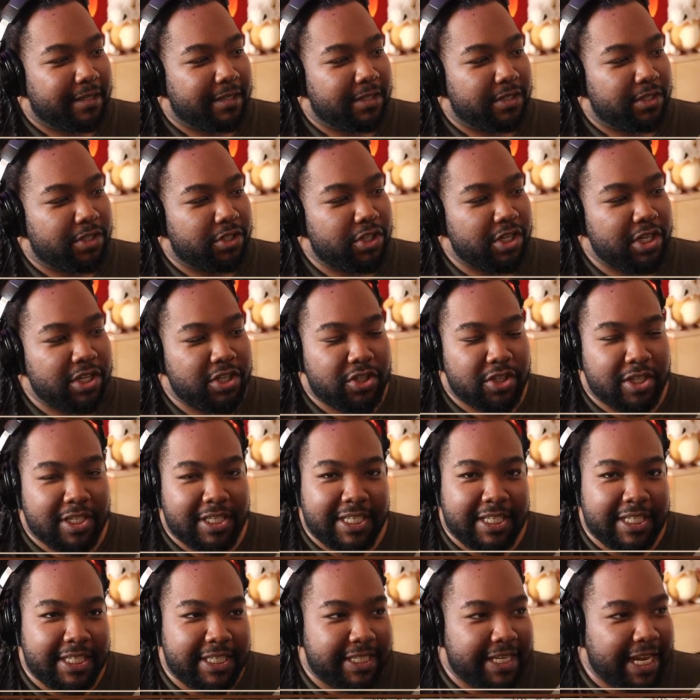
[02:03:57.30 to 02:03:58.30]
she's just
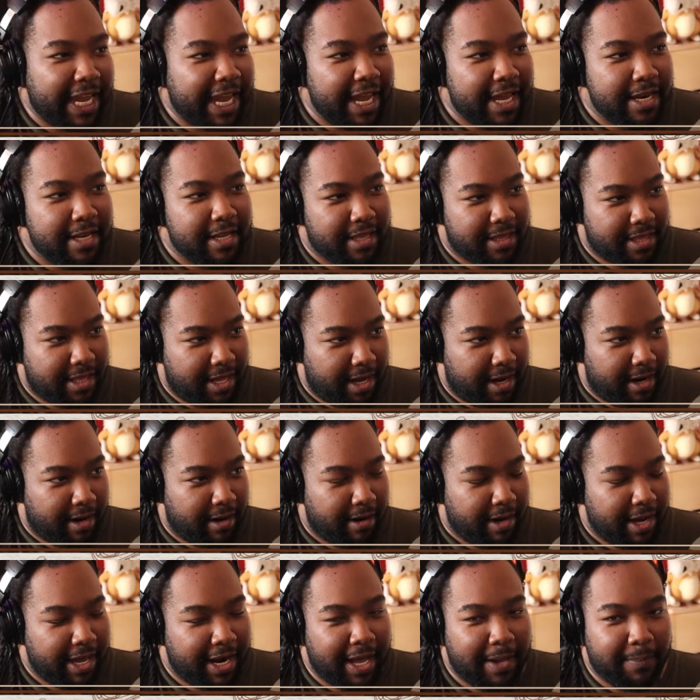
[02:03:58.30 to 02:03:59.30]
standing there,
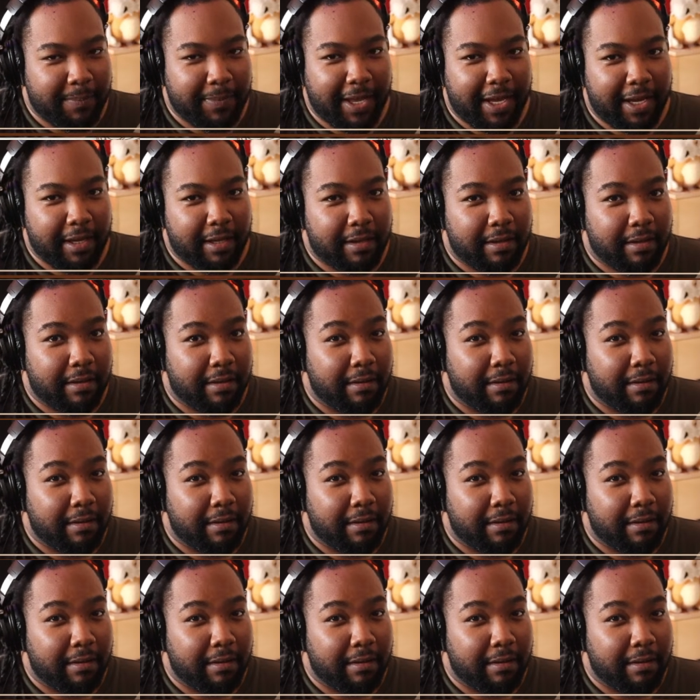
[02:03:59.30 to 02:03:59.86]
and I'm like,